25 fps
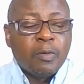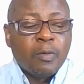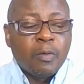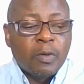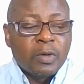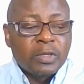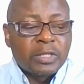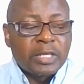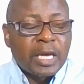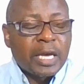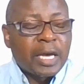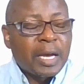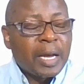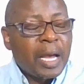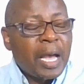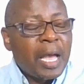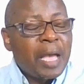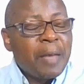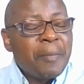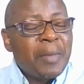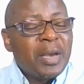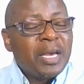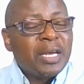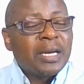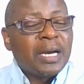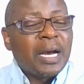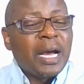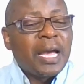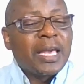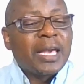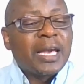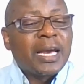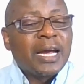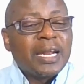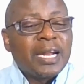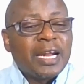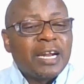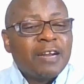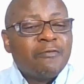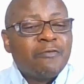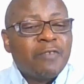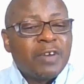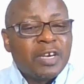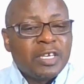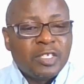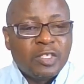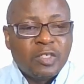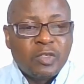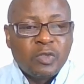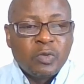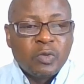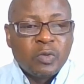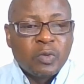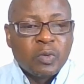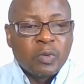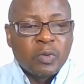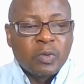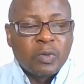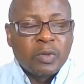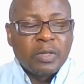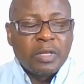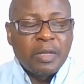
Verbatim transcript: What I, I may I can advise you,